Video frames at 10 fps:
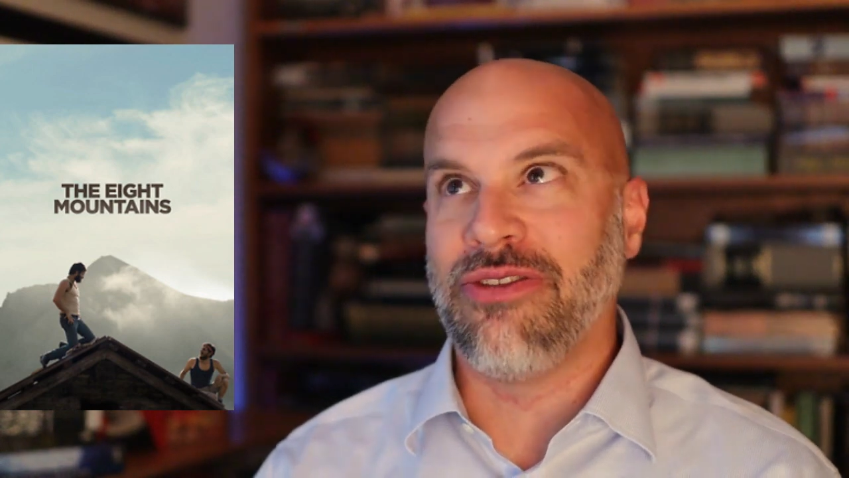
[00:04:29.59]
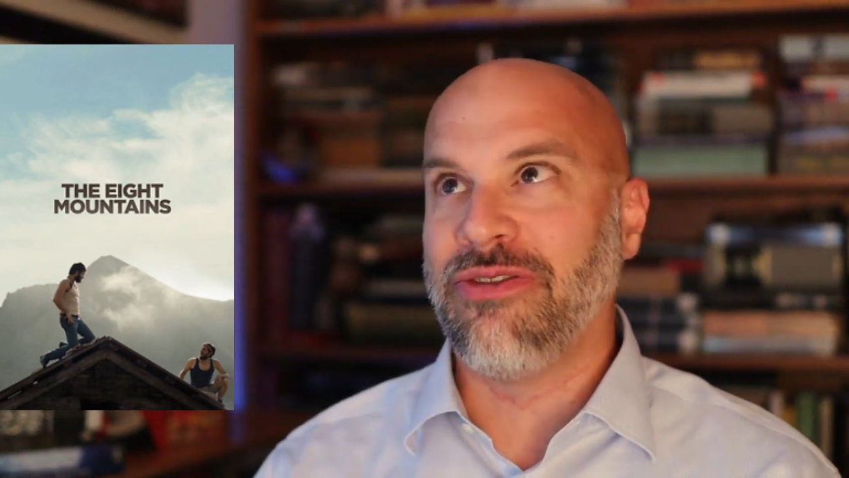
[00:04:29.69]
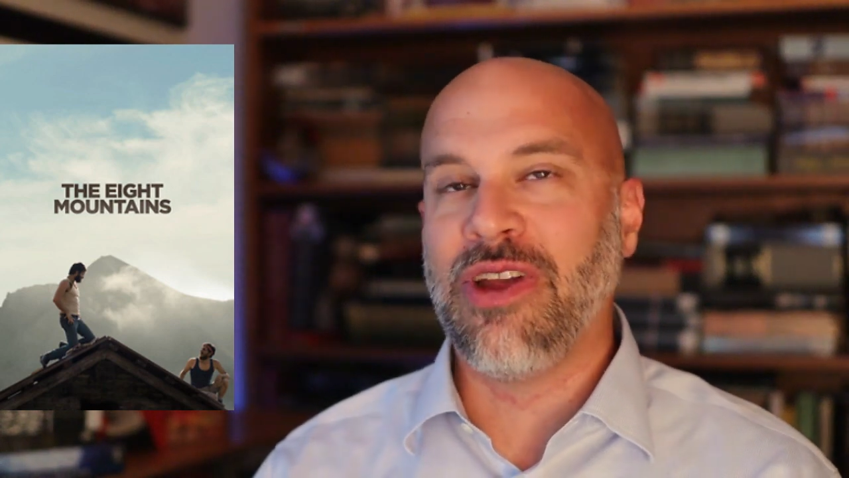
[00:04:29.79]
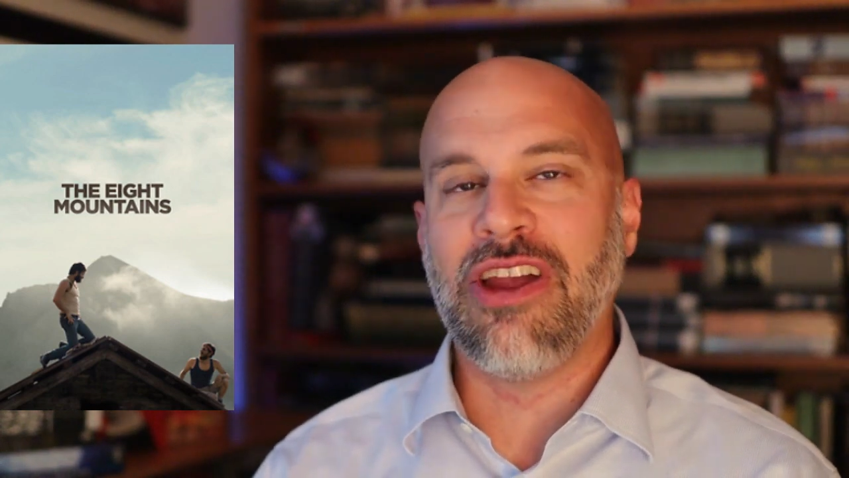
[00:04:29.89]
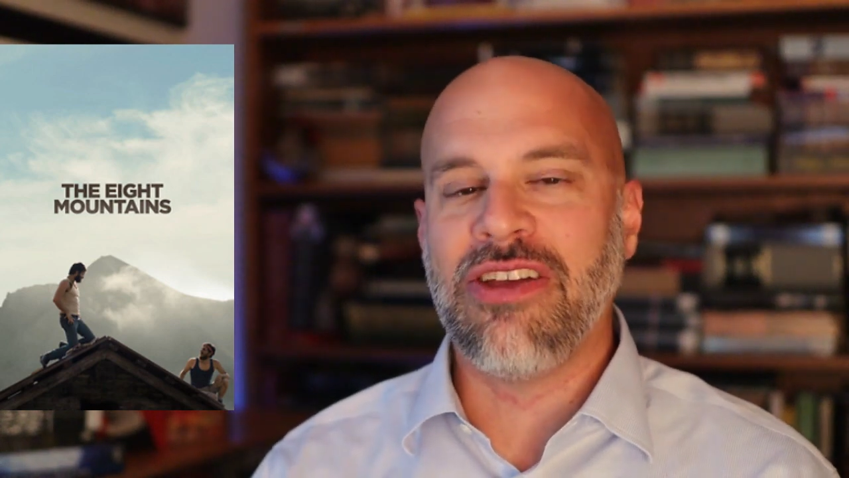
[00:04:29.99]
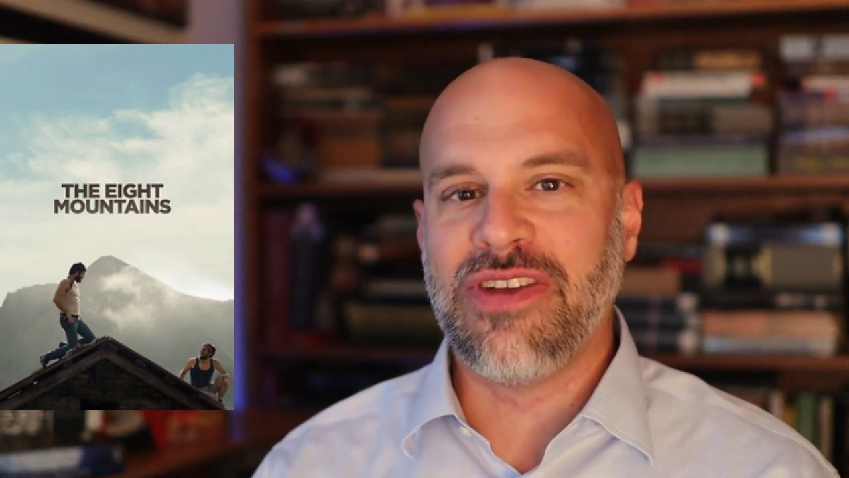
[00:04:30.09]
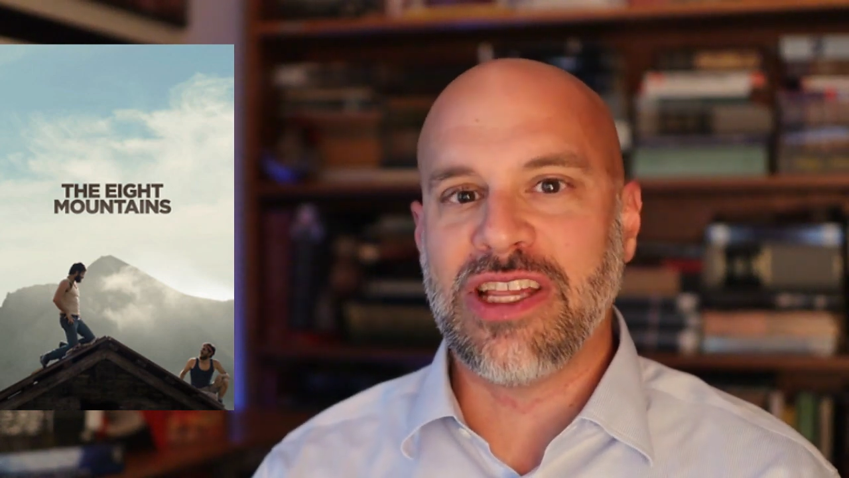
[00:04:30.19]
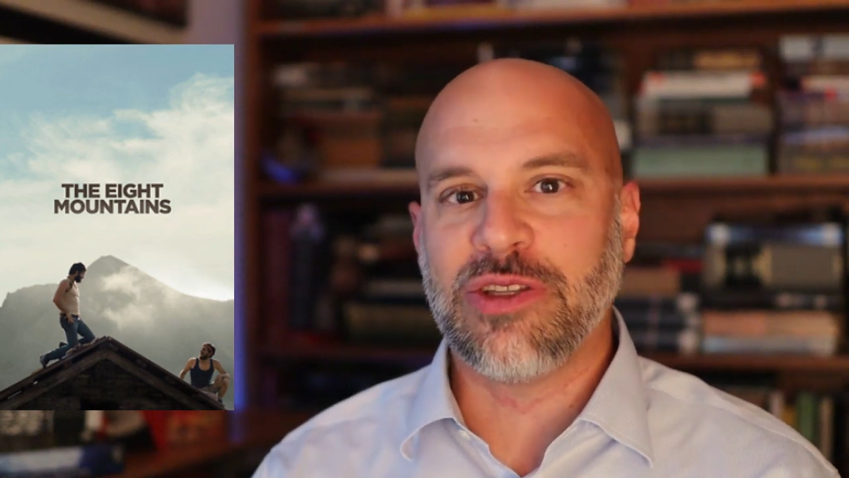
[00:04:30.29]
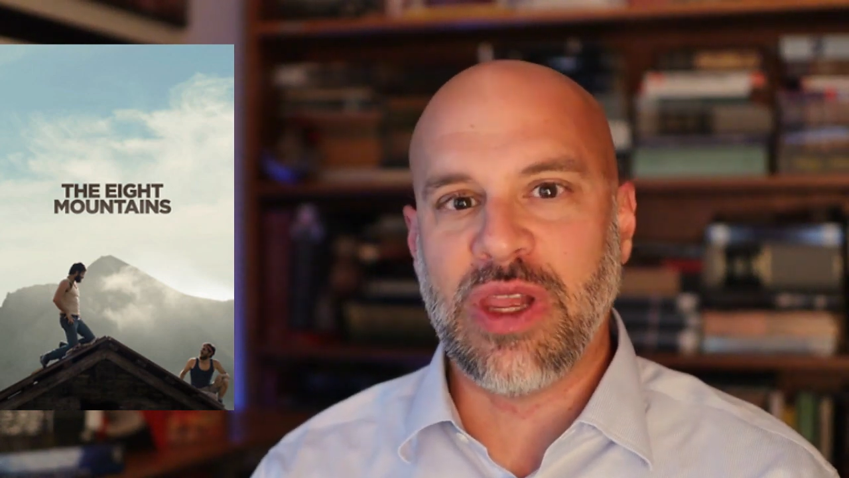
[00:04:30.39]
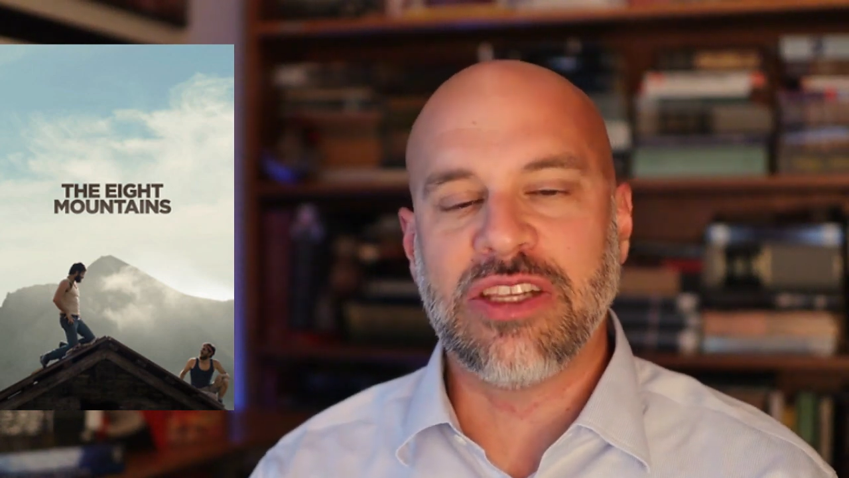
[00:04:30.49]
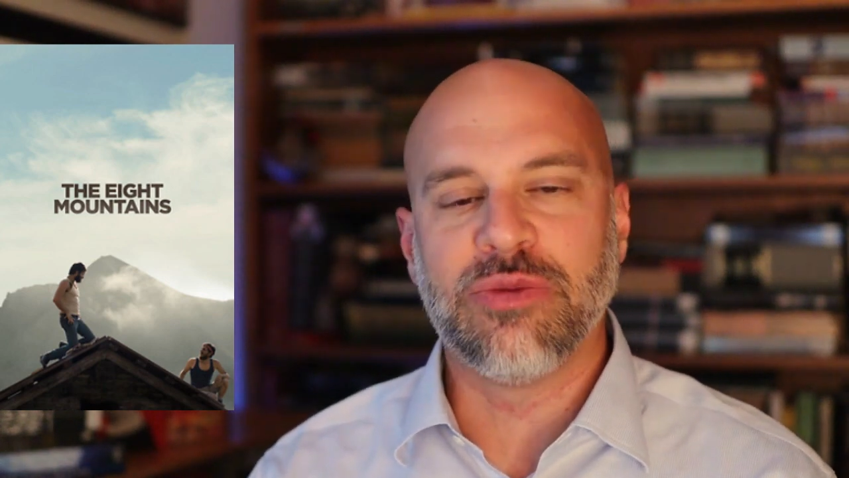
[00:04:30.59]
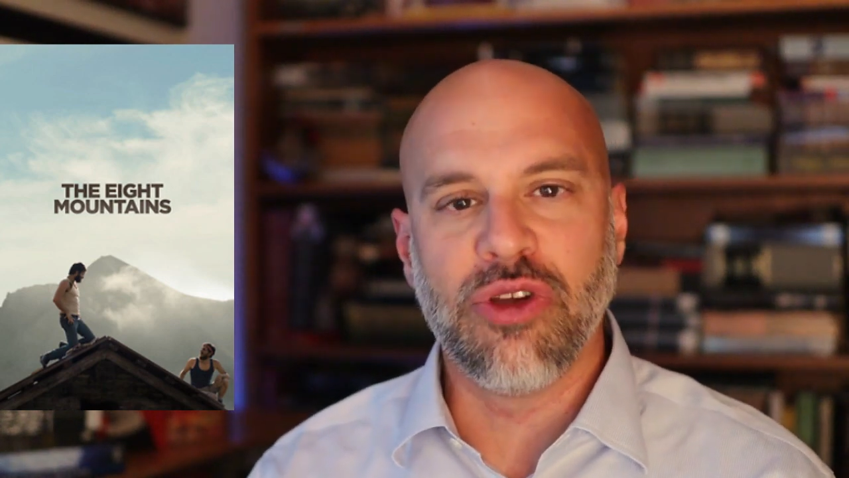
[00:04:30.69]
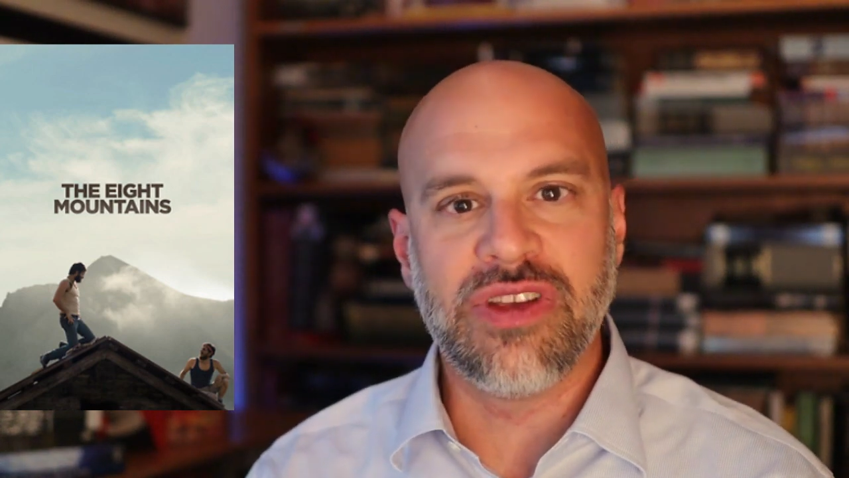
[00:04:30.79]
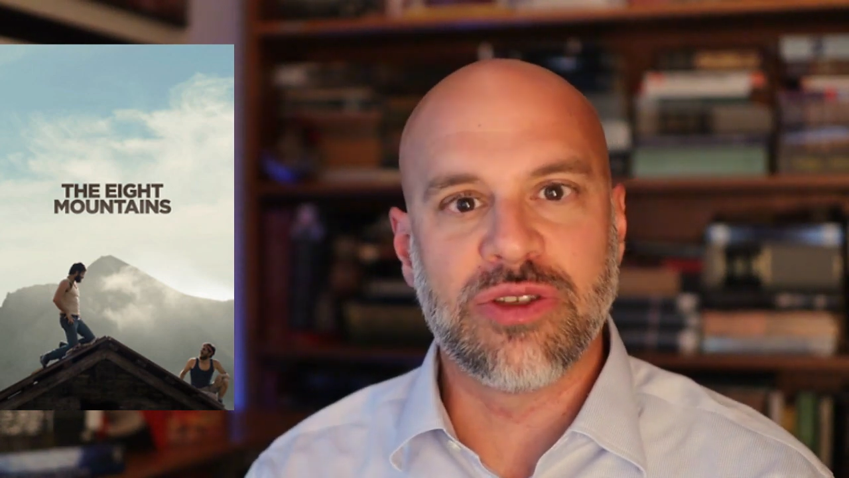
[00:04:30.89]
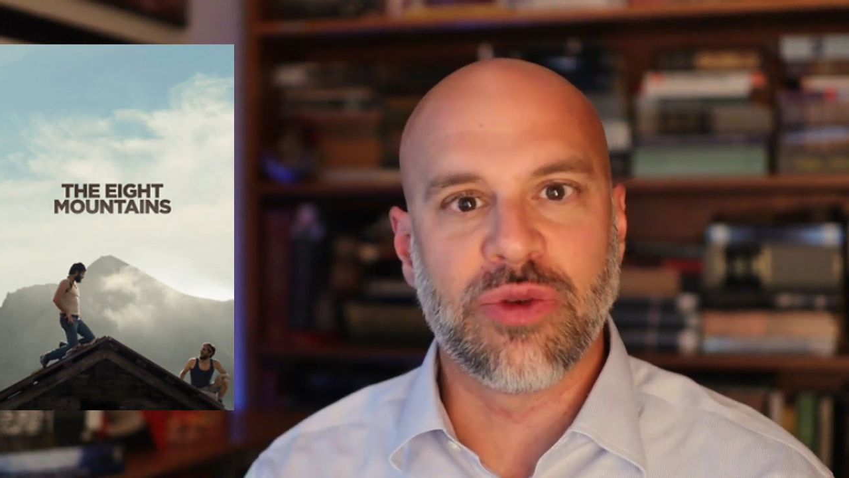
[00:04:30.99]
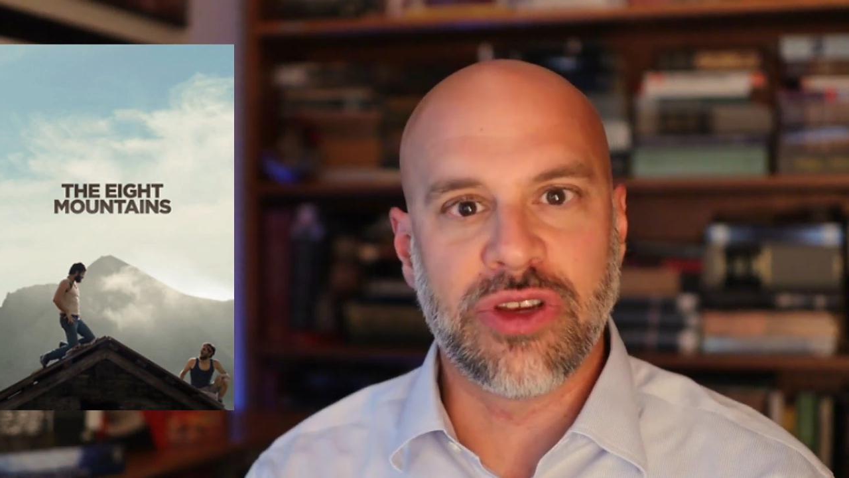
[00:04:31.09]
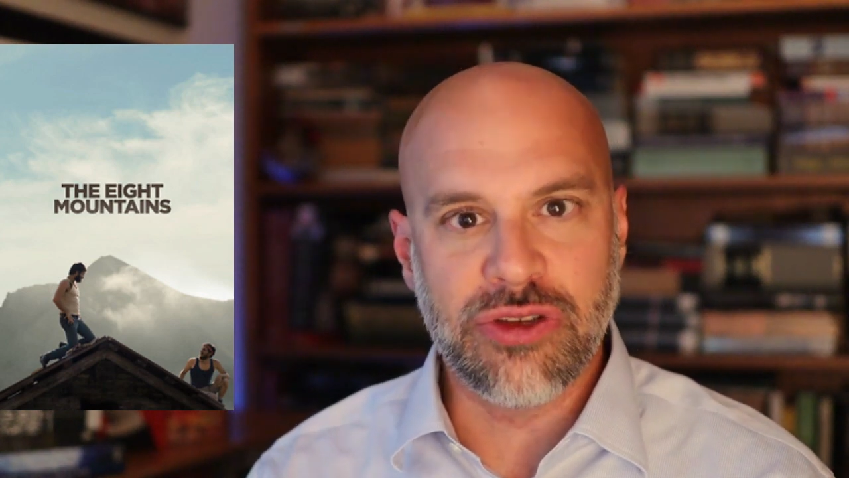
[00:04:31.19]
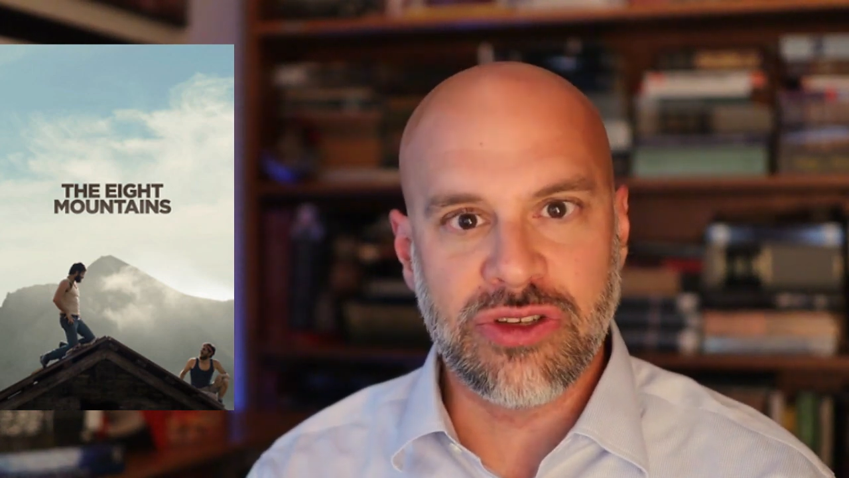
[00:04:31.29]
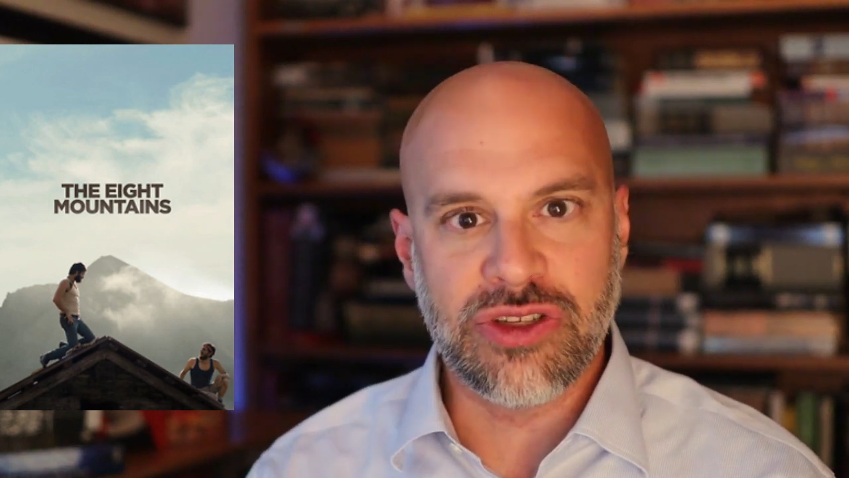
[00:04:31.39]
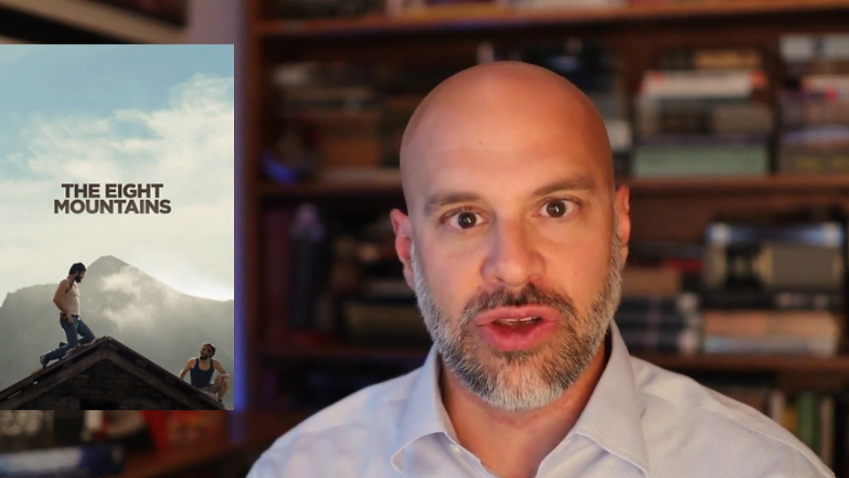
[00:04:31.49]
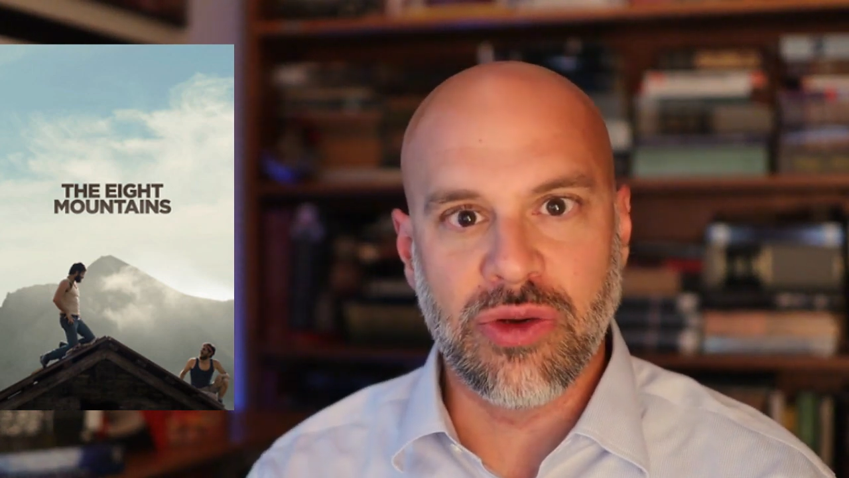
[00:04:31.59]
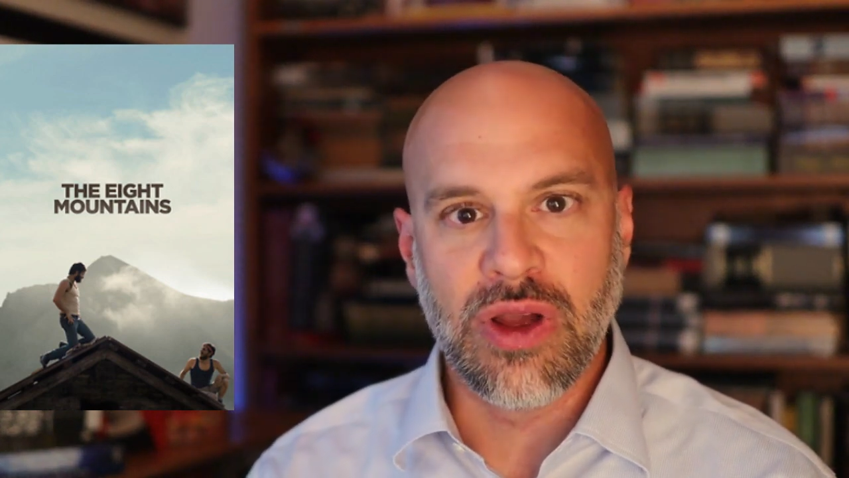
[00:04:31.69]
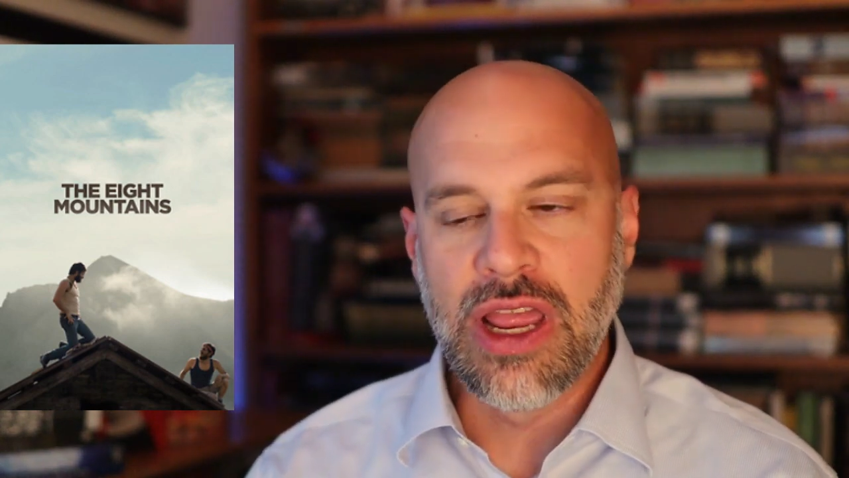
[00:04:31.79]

the very fast-paced movies we're used to.